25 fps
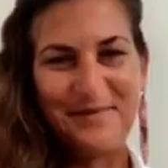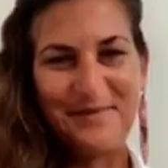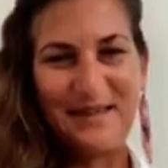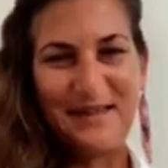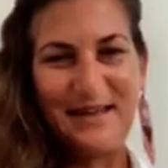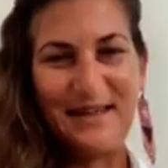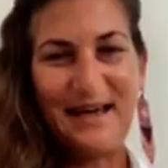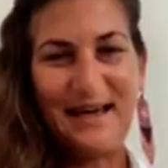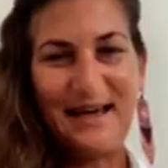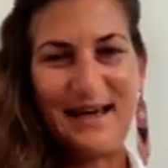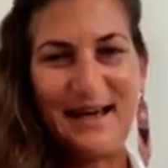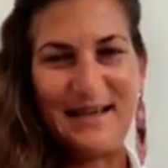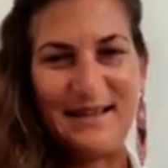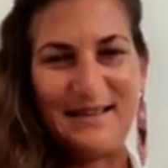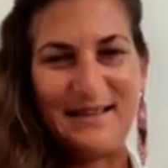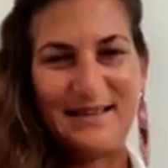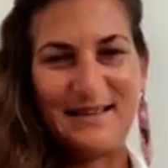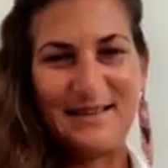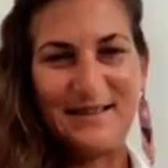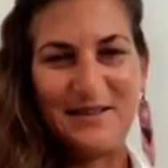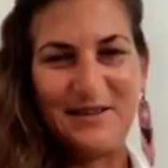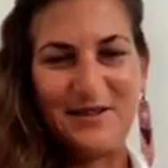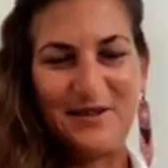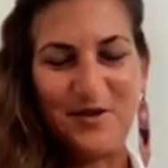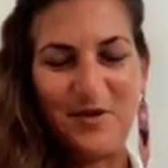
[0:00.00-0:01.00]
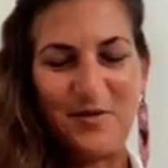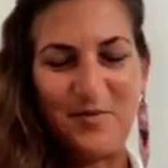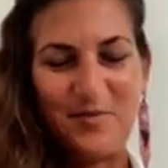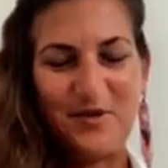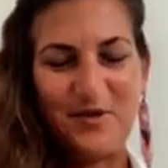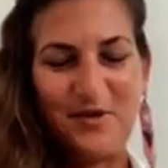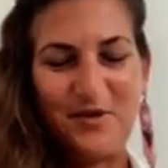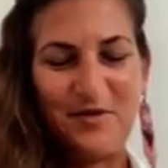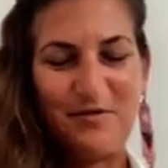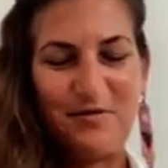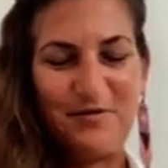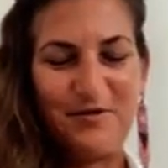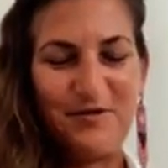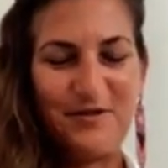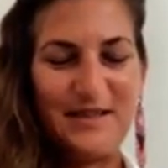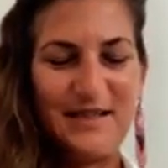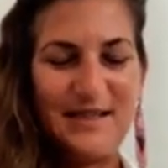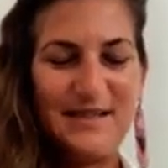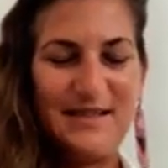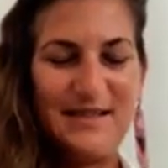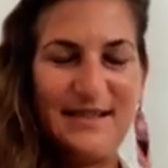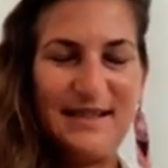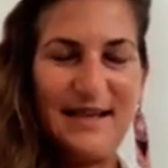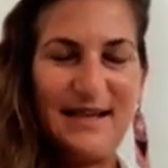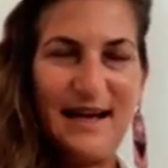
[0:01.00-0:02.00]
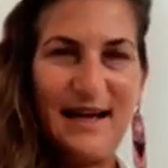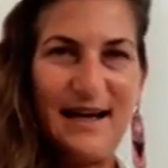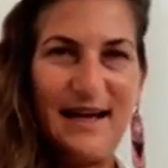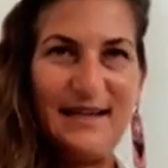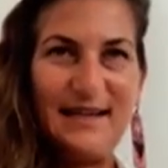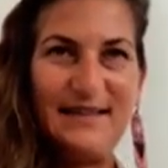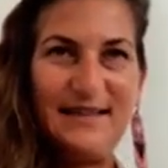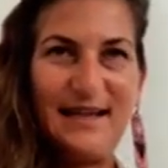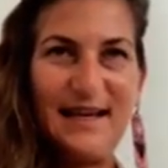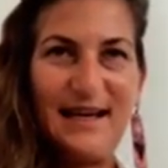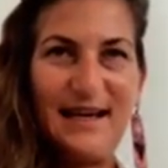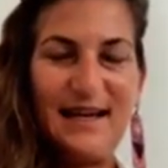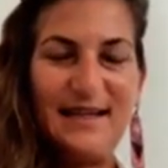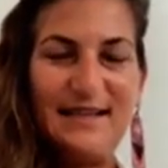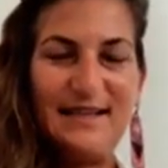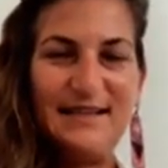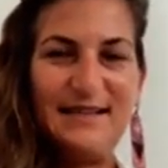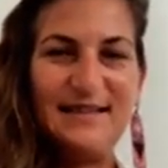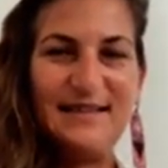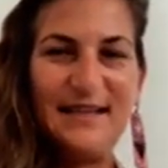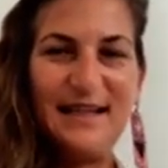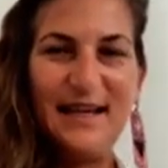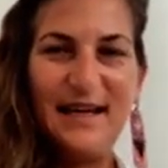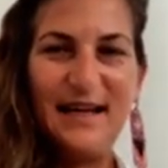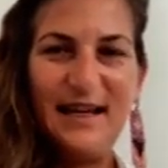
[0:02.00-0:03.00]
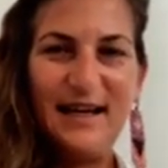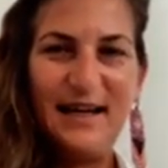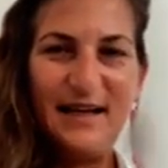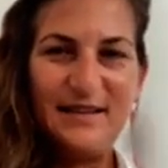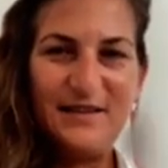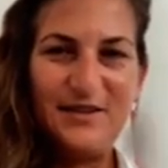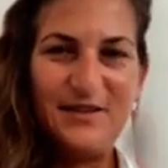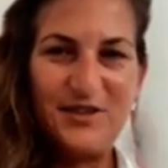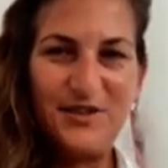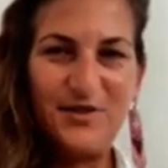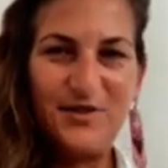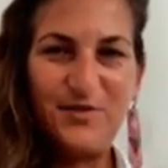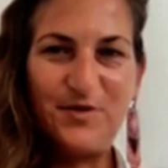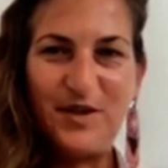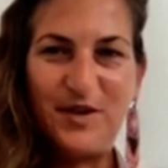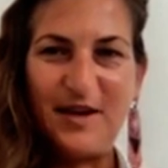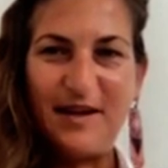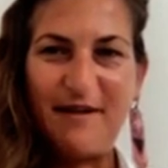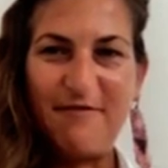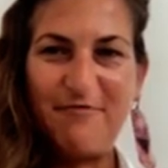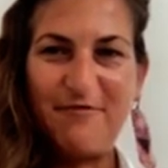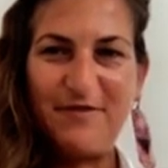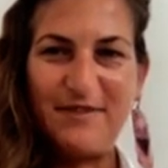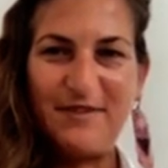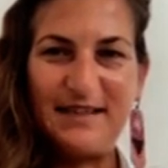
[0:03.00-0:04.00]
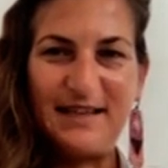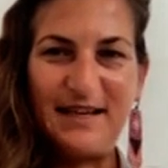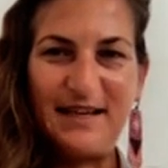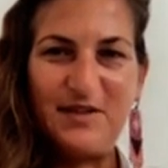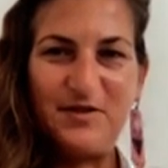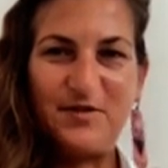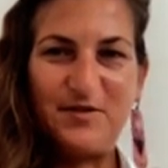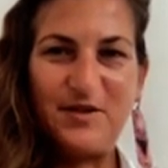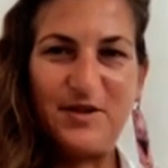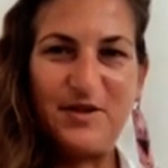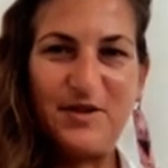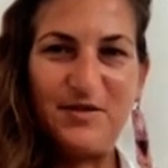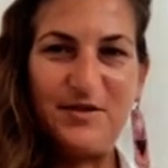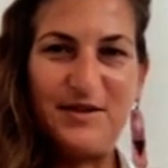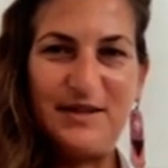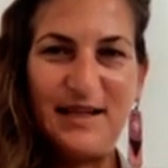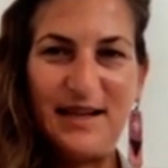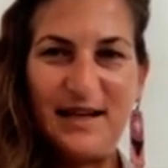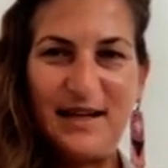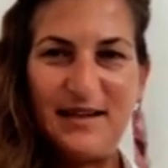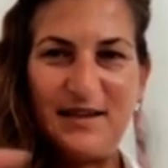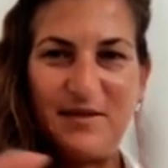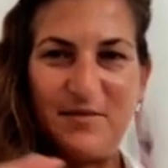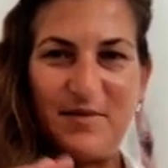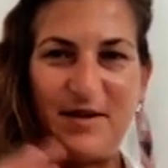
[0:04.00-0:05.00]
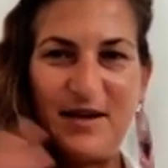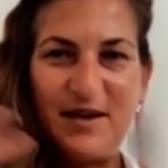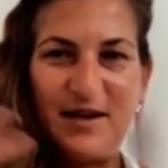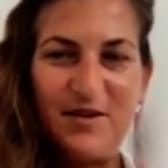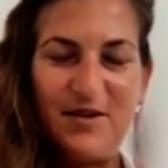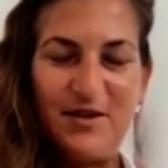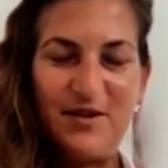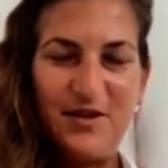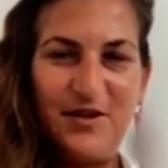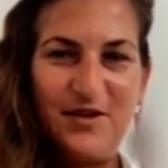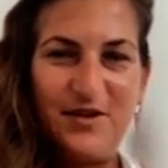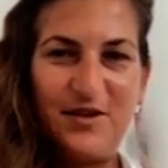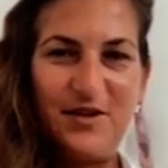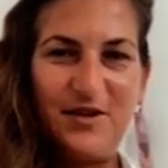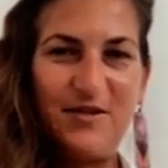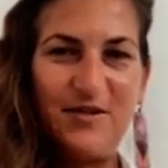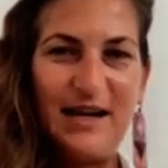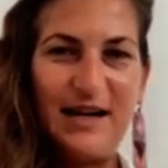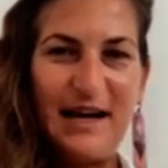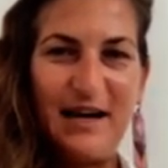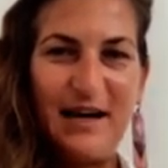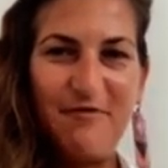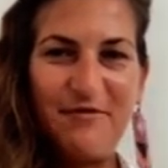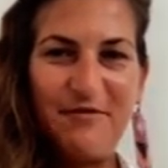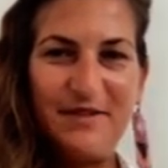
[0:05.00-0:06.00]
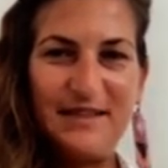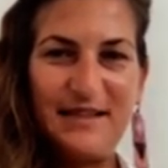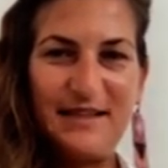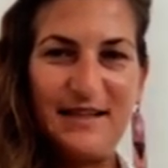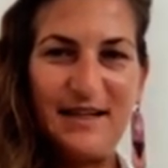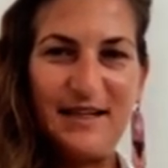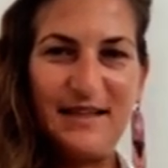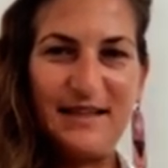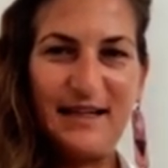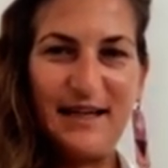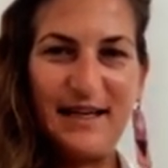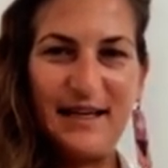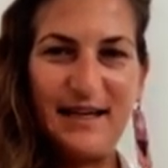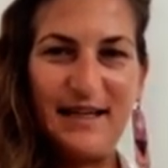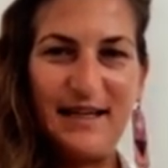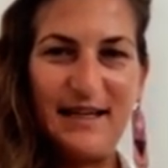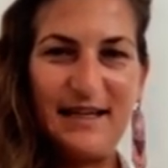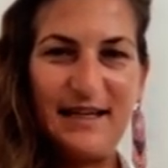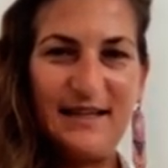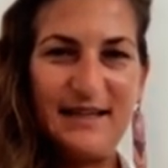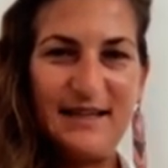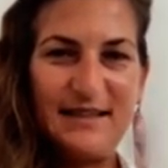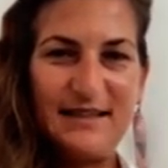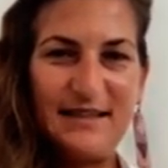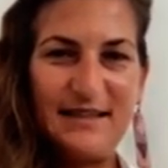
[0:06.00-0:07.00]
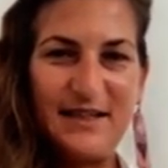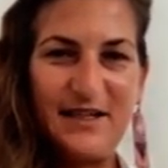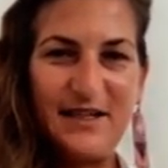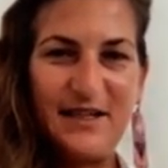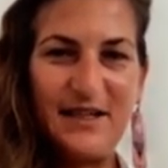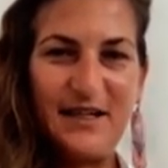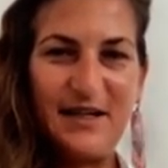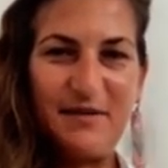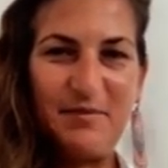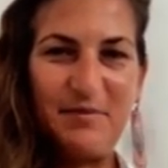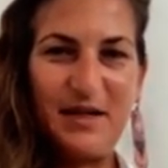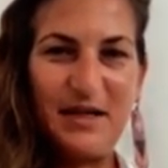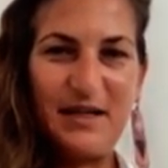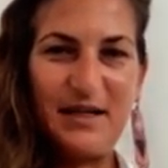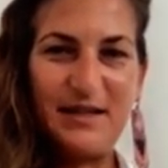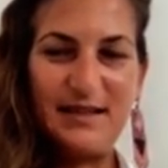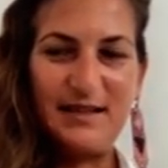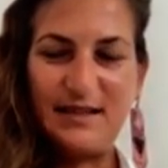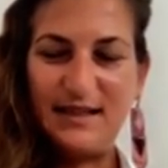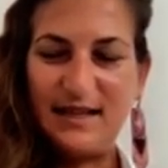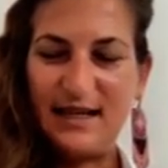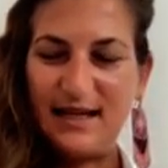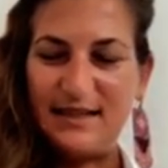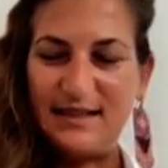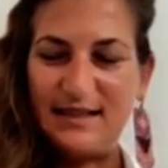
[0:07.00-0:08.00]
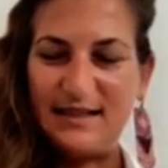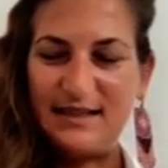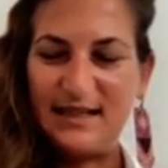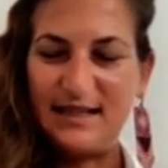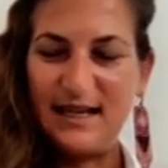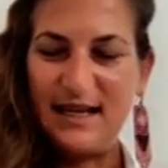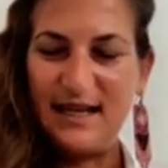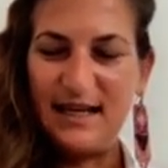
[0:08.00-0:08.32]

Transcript: Yes, so beautifully said. And just want to emphasize what you said about, life is not getting easier, because that's